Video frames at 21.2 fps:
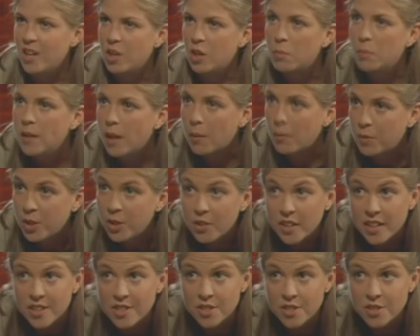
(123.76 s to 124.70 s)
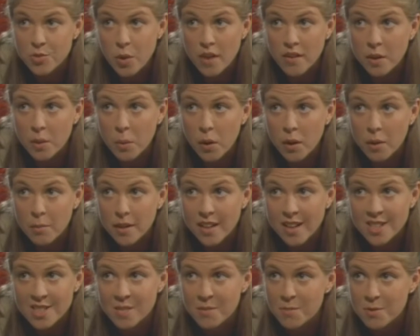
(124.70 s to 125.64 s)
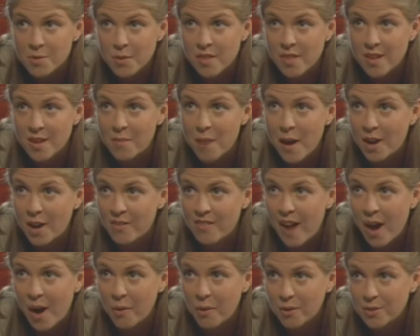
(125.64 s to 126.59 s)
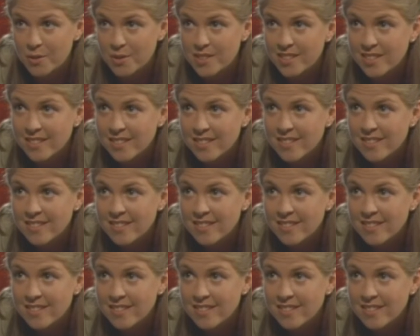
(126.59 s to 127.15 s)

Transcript: you'll be up to your ears in trendy wannabe customers within a matter of hours.